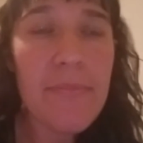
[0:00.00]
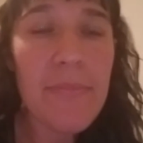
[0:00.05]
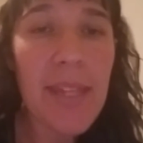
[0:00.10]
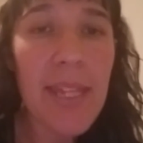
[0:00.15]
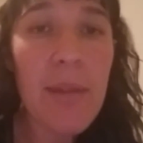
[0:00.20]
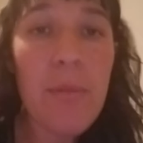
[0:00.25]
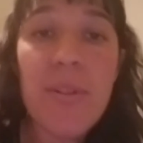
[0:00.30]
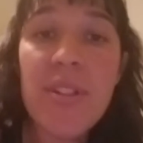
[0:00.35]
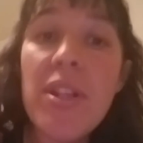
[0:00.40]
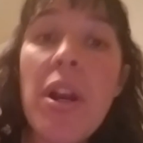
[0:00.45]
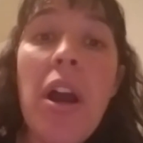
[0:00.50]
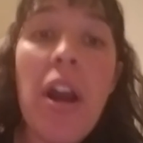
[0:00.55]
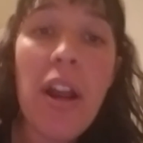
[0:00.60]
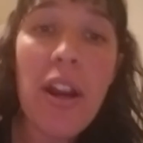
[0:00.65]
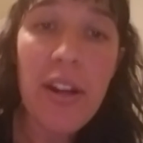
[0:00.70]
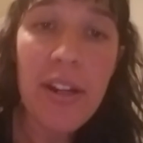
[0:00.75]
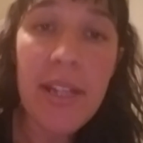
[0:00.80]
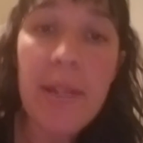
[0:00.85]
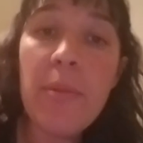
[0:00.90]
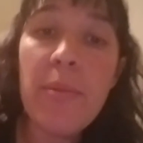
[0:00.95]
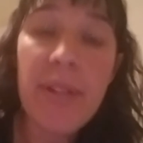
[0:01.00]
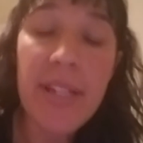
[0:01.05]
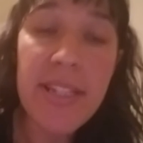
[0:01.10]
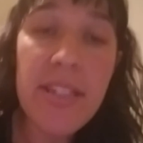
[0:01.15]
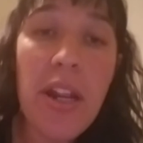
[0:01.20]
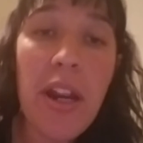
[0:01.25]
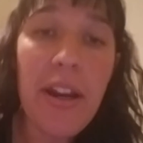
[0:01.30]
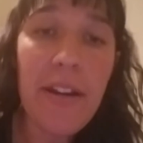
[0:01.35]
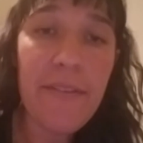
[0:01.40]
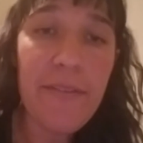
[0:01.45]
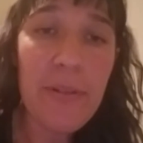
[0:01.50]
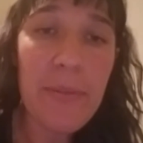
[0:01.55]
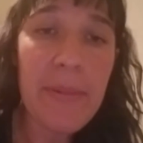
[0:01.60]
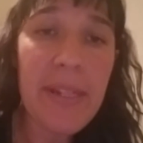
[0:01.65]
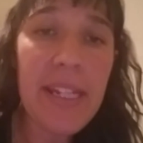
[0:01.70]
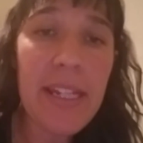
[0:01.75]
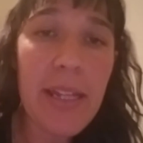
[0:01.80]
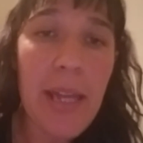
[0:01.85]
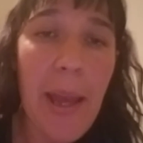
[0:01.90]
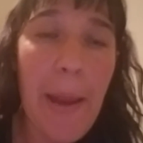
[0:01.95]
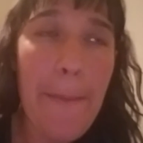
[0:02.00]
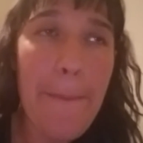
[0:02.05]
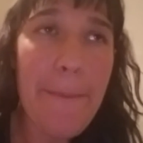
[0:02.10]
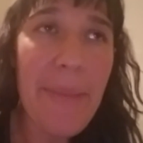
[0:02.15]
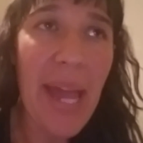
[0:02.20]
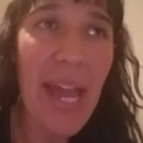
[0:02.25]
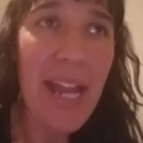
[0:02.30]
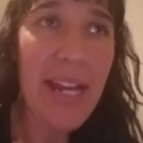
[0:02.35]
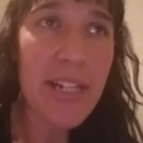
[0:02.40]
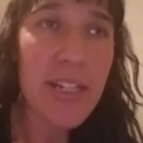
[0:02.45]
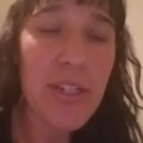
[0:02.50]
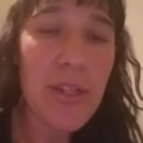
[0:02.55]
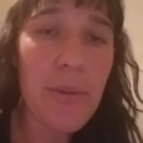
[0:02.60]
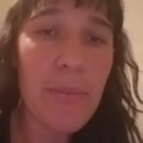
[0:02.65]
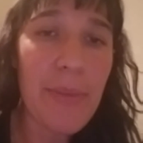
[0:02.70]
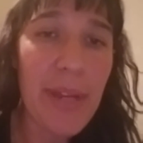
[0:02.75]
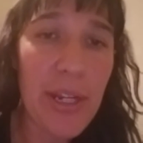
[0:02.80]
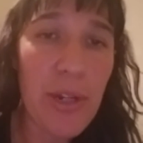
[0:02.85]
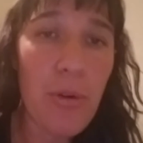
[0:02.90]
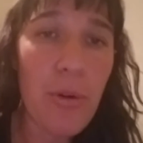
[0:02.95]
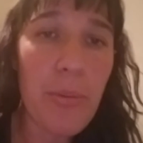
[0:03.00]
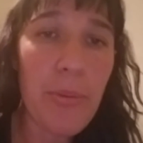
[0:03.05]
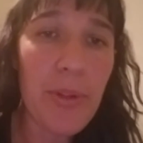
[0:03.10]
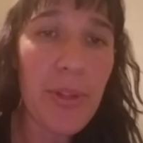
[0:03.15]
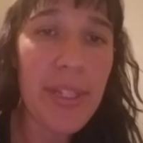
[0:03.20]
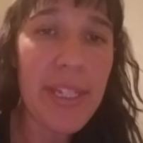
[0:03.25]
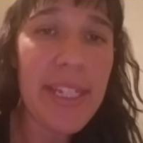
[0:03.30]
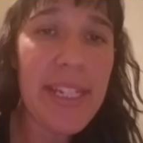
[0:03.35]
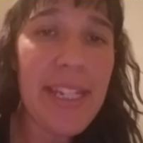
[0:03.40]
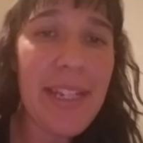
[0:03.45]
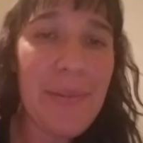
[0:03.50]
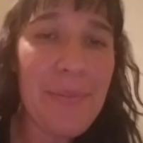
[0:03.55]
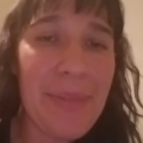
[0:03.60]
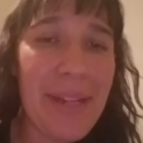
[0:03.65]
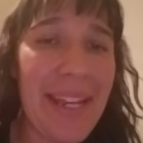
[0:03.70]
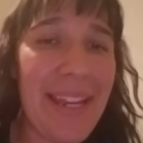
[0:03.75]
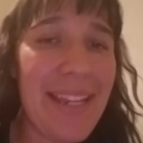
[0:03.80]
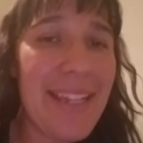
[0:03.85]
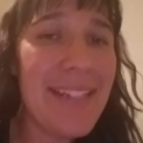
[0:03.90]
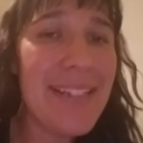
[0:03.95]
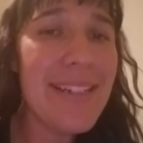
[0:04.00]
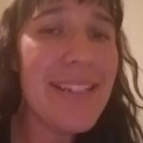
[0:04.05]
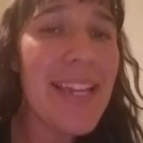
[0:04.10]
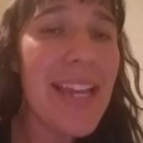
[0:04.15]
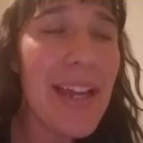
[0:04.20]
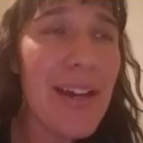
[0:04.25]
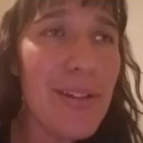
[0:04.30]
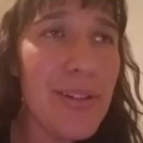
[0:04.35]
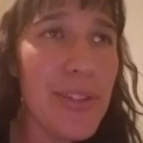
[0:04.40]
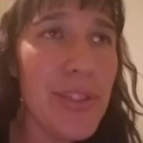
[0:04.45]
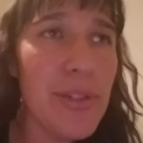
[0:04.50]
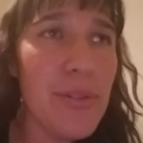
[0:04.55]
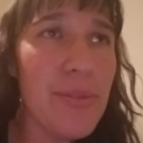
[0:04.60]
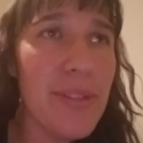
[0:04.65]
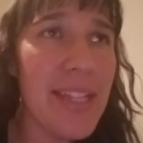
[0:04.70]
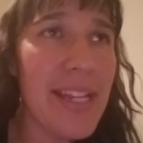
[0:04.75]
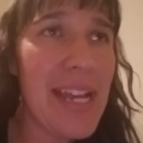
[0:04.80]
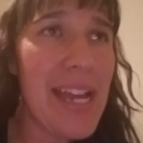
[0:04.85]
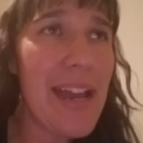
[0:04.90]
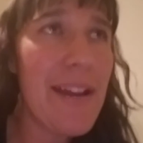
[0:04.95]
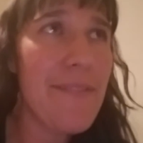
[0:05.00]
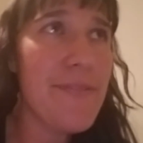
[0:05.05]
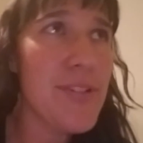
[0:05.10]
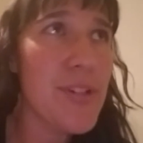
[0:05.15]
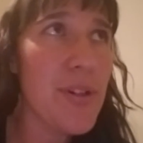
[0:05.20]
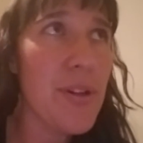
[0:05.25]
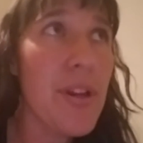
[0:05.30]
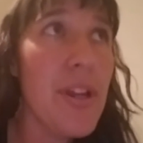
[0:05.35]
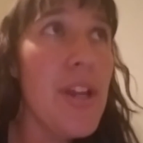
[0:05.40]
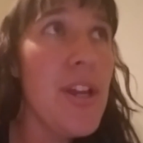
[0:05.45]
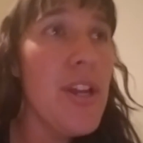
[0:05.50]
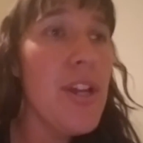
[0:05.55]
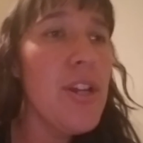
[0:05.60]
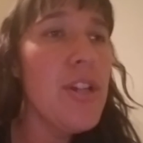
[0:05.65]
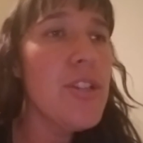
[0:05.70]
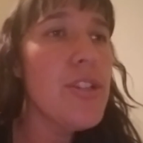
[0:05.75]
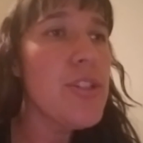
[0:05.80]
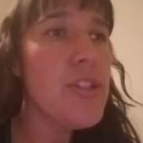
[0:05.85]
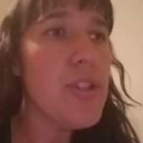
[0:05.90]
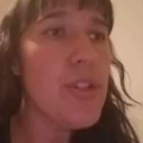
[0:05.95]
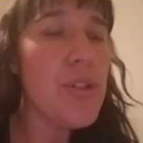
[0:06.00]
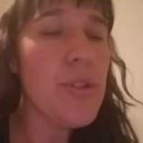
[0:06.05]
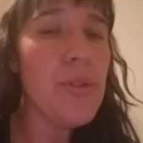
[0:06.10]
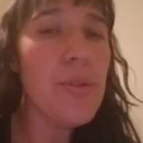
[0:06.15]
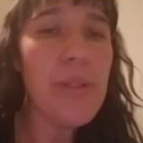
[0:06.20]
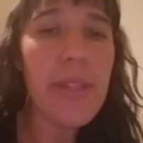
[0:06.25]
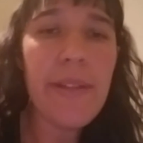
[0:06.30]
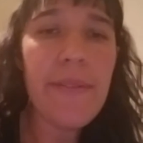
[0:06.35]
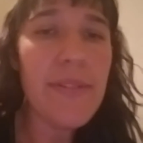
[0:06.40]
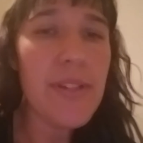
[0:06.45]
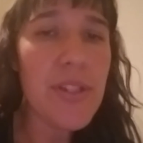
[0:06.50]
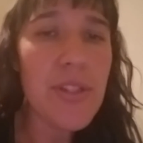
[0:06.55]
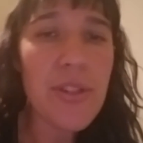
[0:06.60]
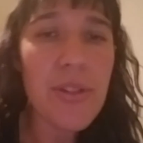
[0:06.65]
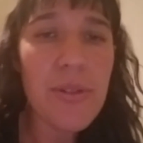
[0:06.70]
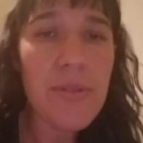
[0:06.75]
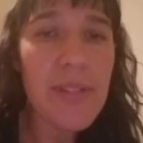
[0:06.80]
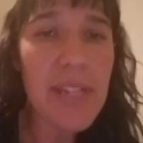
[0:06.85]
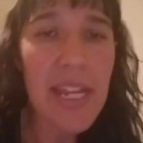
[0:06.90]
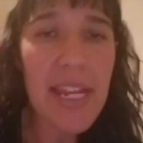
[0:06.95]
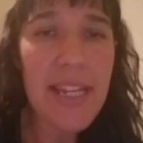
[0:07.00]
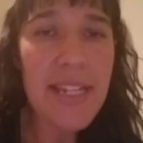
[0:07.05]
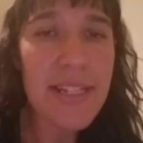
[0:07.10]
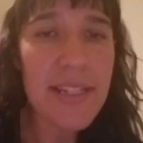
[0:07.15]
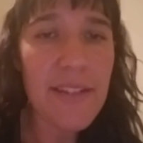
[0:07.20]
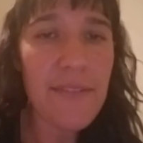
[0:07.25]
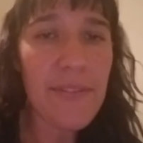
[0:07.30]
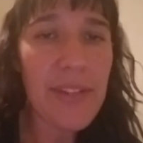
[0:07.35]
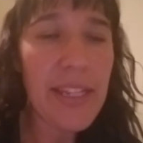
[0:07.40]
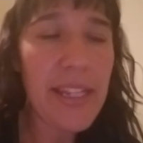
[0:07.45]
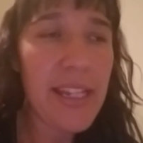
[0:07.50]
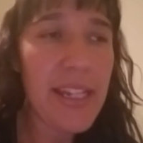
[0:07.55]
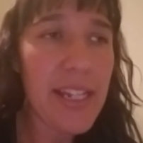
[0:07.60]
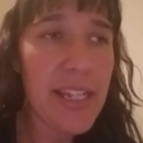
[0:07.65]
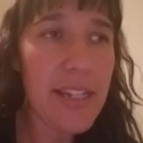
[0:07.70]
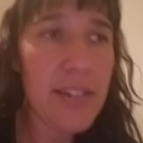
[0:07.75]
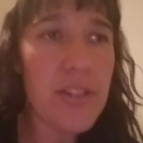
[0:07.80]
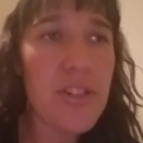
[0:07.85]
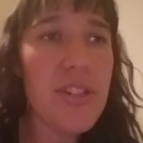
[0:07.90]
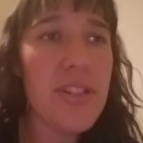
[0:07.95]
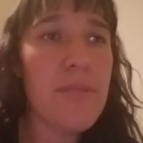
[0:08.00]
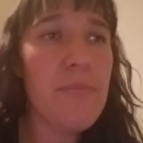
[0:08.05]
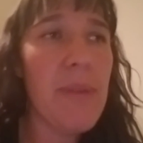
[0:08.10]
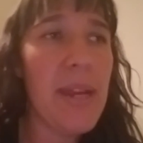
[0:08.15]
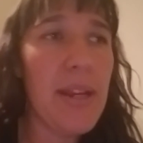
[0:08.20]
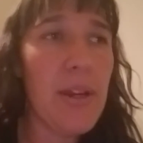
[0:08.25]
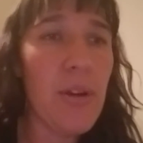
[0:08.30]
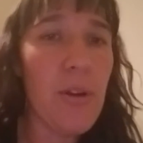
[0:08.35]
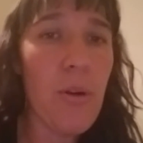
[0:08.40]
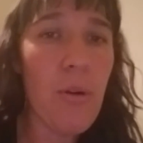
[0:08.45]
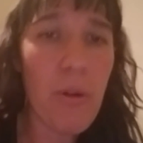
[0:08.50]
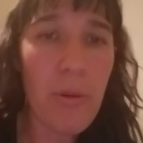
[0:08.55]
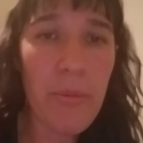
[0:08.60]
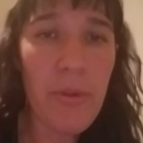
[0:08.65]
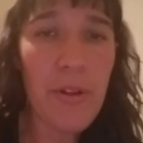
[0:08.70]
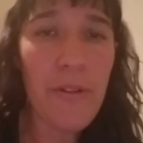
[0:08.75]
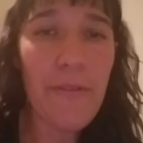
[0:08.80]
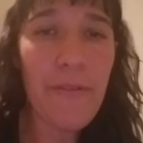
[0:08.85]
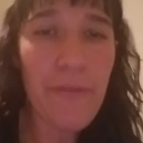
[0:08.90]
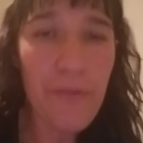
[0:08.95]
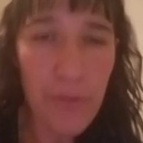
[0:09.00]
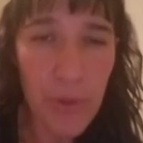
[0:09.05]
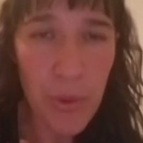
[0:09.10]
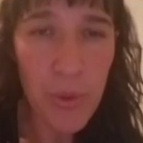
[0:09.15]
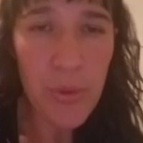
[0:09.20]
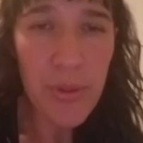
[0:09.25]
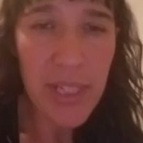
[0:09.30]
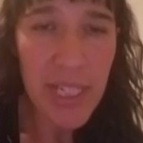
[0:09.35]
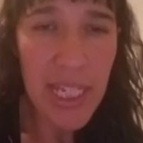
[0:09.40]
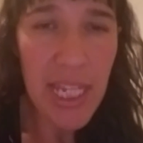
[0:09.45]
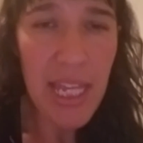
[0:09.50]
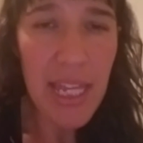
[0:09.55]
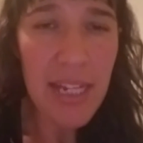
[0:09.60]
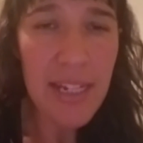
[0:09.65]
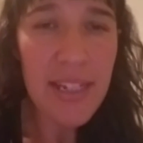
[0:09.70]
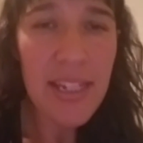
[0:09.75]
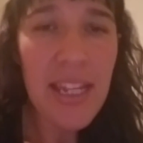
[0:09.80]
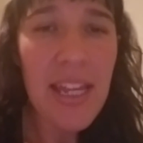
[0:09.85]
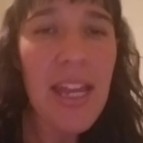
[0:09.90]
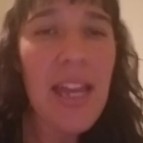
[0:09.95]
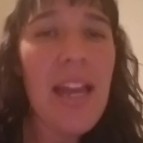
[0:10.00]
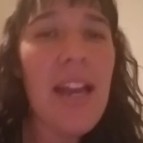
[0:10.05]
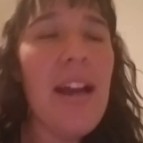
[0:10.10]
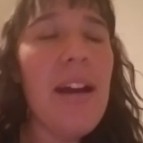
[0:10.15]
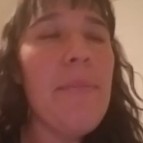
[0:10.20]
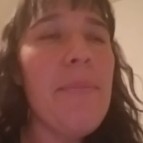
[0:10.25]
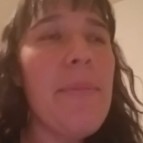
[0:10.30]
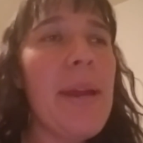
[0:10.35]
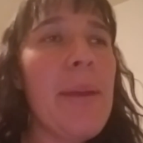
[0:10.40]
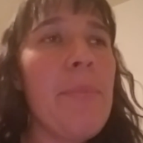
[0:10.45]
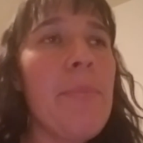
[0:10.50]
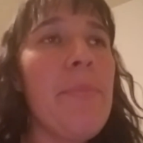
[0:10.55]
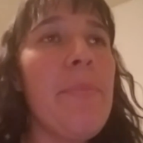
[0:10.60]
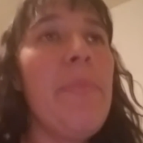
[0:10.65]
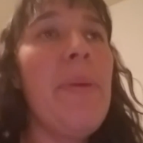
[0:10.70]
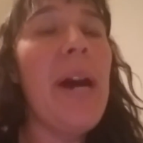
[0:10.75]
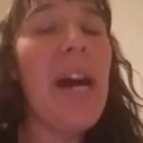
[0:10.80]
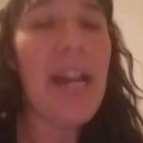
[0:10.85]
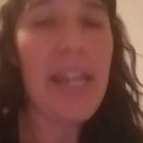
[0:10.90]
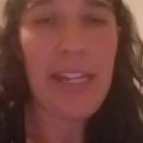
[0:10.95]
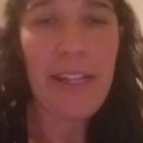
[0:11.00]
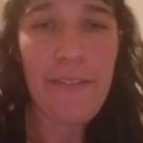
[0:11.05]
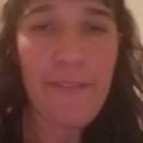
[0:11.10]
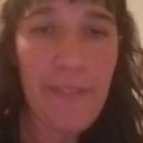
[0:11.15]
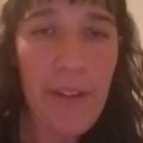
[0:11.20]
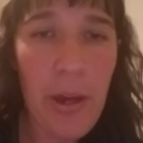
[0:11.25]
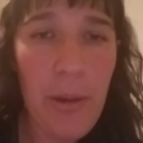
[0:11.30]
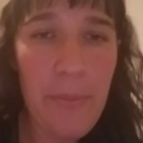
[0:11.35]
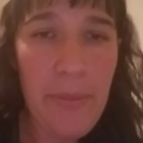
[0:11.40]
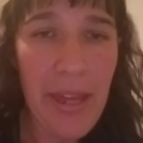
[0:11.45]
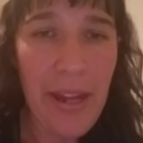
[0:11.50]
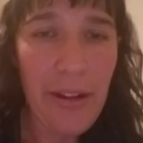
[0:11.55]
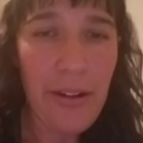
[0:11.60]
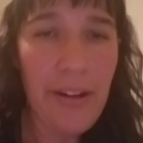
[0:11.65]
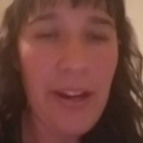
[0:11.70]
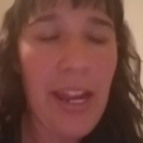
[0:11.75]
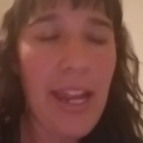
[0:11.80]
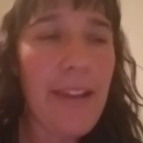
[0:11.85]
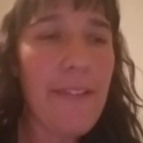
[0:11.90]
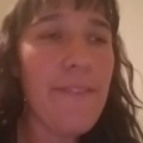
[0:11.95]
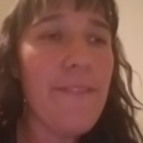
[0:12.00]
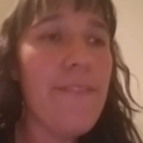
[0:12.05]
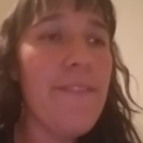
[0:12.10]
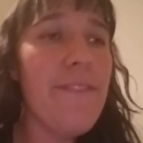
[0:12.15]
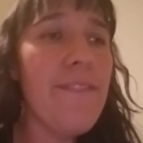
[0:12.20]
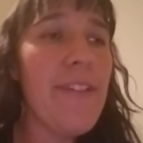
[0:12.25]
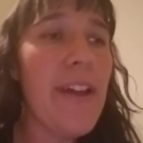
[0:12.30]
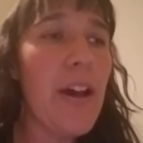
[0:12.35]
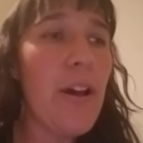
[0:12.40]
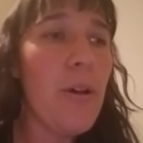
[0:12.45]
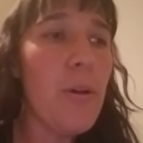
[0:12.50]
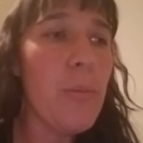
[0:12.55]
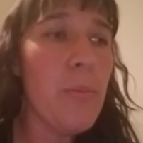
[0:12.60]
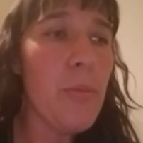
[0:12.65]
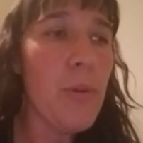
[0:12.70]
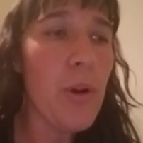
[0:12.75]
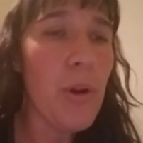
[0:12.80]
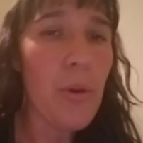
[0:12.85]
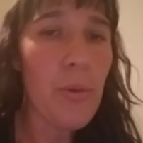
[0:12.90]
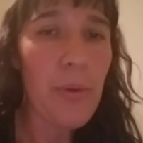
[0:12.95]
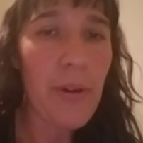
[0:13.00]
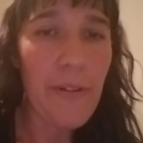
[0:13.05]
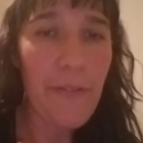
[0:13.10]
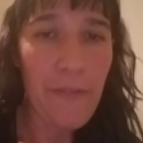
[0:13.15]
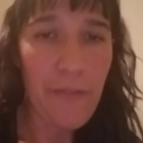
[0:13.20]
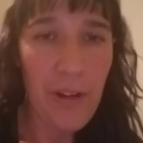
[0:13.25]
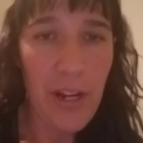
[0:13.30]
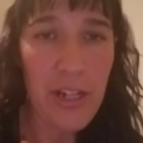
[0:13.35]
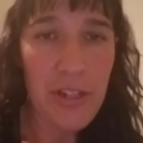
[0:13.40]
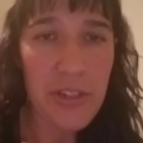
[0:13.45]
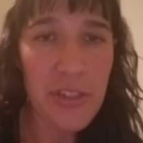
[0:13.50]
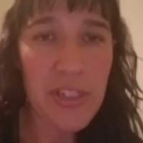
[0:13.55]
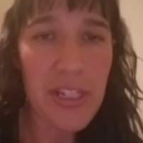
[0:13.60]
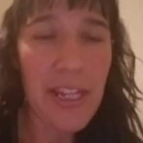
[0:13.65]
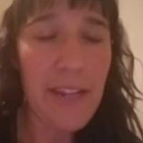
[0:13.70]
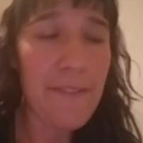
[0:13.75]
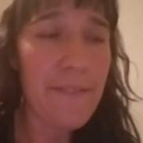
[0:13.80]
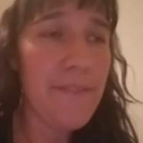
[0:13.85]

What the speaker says: it was hard. It was hard for me to come back to my normal eating, but I can tell you that after 2 days of eating just my normal food again, my body felt better. I felt more refreshed. I